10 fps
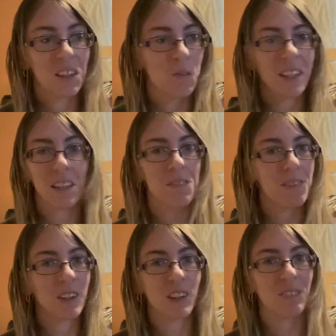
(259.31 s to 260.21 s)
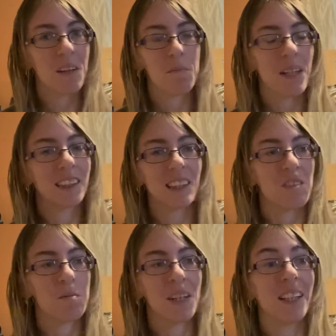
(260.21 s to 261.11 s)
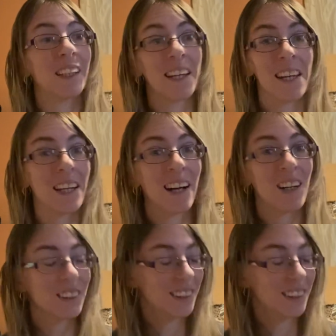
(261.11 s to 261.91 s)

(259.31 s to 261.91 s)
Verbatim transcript: within the first five minutes of me laying it out.